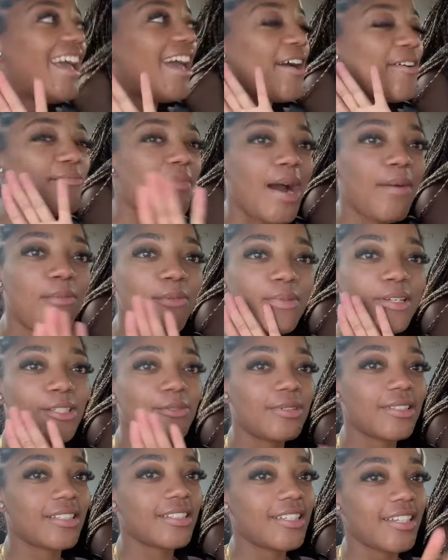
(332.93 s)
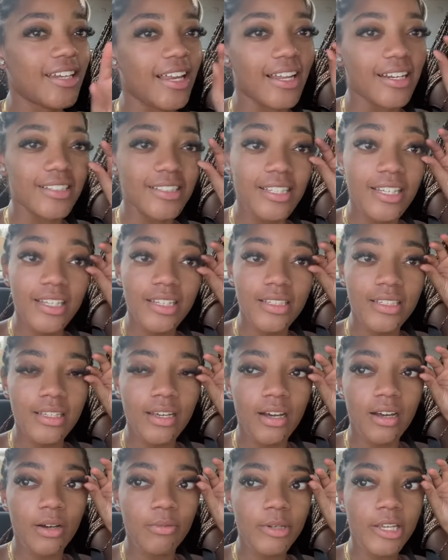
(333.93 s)
Mambo Beach was a 10 out of 10,
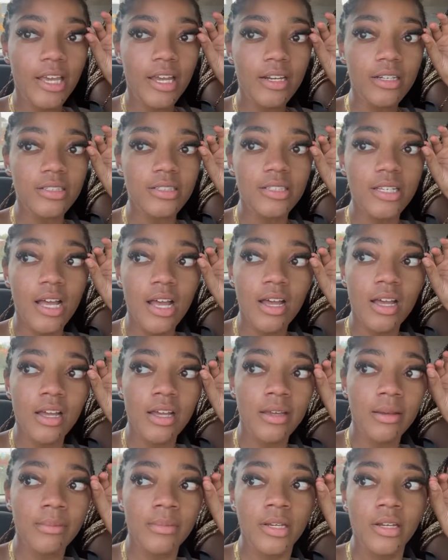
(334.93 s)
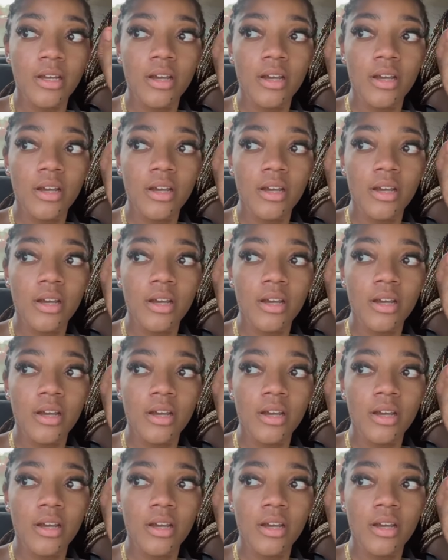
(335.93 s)
y'all. We had a time.